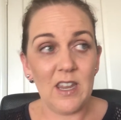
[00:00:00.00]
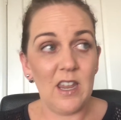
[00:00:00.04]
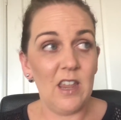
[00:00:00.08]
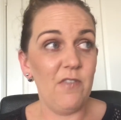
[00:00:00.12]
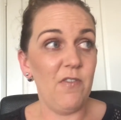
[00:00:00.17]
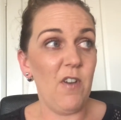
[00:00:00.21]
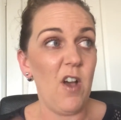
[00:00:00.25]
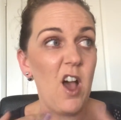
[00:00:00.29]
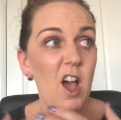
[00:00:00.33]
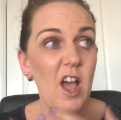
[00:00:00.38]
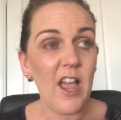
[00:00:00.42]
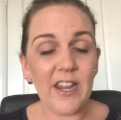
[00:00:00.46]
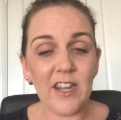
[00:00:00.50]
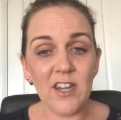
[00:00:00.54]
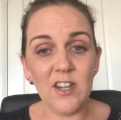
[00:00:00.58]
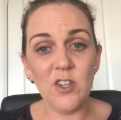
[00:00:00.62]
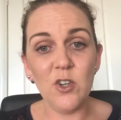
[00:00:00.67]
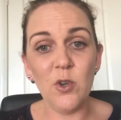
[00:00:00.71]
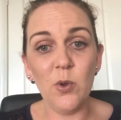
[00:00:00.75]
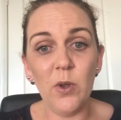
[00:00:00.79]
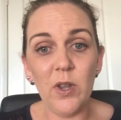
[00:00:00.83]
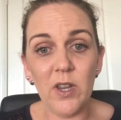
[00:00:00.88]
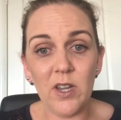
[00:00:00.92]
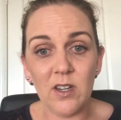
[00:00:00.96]
If I can
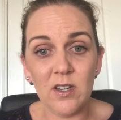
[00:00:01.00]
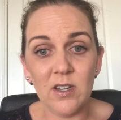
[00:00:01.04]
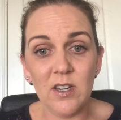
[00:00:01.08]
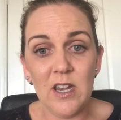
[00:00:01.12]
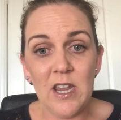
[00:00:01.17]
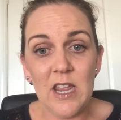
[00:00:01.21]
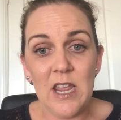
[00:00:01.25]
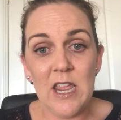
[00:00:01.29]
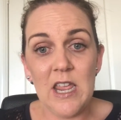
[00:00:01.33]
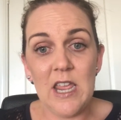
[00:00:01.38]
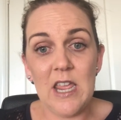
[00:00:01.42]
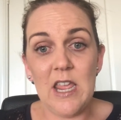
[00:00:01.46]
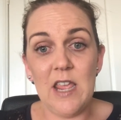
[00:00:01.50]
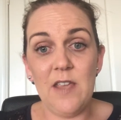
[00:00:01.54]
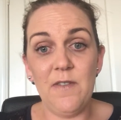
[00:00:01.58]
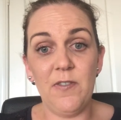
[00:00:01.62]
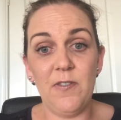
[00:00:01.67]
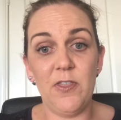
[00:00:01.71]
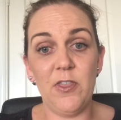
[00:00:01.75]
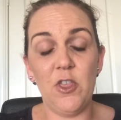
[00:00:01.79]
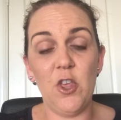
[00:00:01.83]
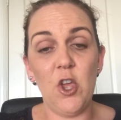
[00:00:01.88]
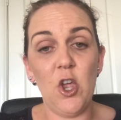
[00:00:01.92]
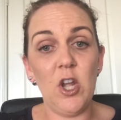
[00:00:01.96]
do it, if
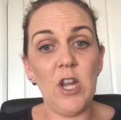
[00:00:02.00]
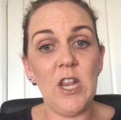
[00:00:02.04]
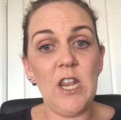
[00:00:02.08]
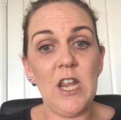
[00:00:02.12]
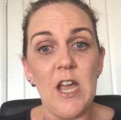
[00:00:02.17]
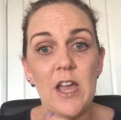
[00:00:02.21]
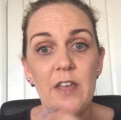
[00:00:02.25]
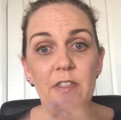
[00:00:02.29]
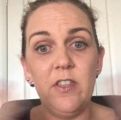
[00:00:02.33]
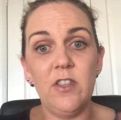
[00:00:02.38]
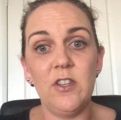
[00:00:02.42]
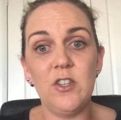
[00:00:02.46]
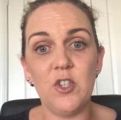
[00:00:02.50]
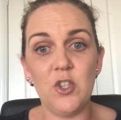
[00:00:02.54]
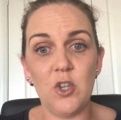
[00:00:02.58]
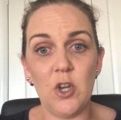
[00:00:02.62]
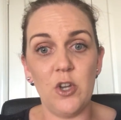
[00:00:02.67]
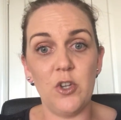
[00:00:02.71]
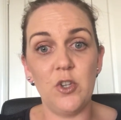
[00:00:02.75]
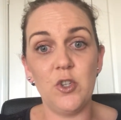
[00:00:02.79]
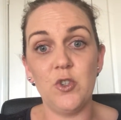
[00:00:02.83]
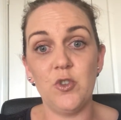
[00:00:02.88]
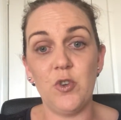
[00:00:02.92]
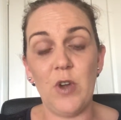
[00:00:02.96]
30 other
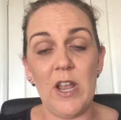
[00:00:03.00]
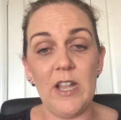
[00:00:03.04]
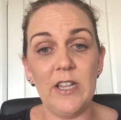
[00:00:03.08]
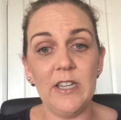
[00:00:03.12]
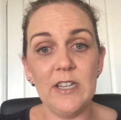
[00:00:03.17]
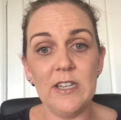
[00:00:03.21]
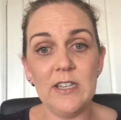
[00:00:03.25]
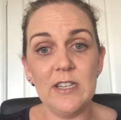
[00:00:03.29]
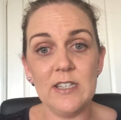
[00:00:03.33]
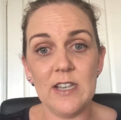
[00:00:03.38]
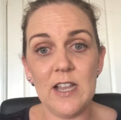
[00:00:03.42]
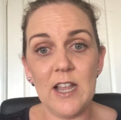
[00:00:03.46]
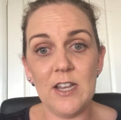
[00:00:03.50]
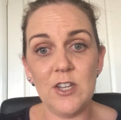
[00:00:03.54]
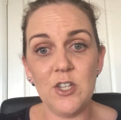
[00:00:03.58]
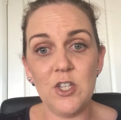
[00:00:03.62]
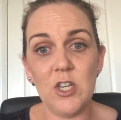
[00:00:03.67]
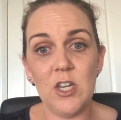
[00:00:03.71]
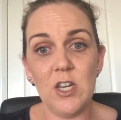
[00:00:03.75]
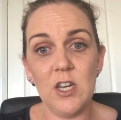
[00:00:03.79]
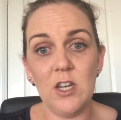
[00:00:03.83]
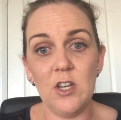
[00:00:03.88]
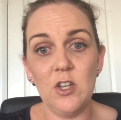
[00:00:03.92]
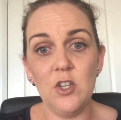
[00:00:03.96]
Australians
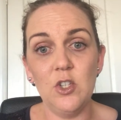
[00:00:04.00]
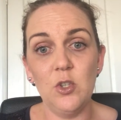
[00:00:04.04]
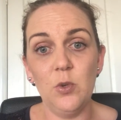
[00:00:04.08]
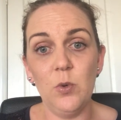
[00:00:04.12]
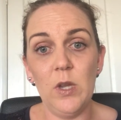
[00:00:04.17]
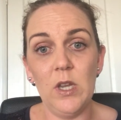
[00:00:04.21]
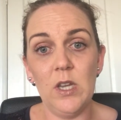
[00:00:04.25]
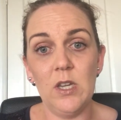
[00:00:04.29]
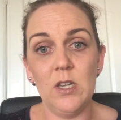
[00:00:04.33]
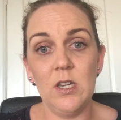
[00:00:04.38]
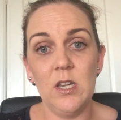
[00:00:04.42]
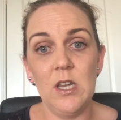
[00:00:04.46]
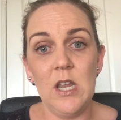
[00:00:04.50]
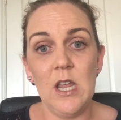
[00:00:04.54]
last year can do it,